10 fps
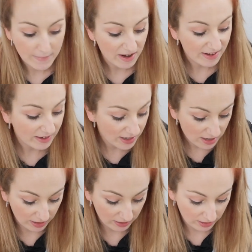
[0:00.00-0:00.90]
Is that
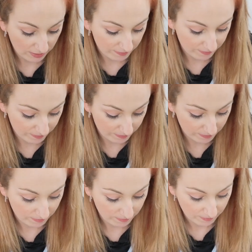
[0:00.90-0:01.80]
tinted?
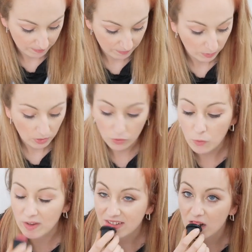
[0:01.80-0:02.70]

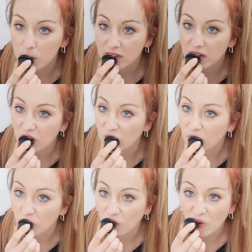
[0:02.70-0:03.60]
Oh, it's a little bit tinted
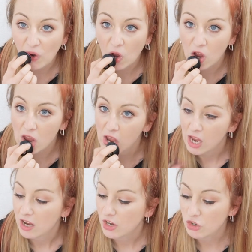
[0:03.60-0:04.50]
as well.
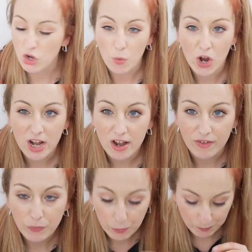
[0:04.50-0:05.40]
Do you know what I
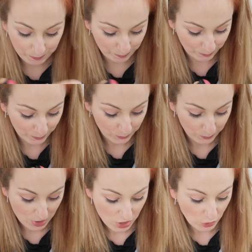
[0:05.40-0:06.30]
love?
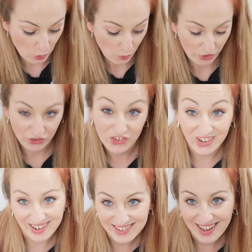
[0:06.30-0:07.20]
Draw one.
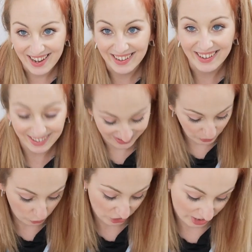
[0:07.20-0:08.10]
Shall I say it?
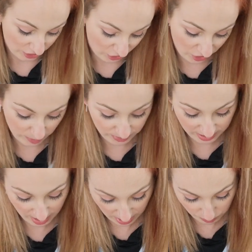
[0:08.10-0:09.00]
Or shall I not
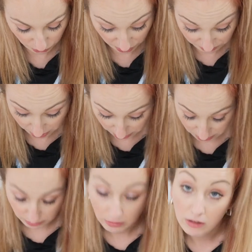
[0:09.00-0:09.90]
upset anybody right
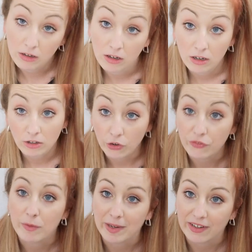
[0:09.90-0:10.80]
now?
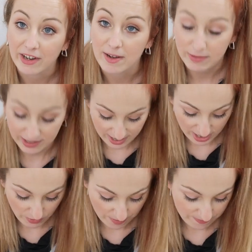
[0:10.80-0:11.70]
God forbid I upset
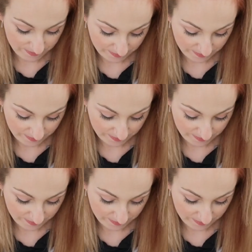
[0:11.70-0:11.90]
anyone.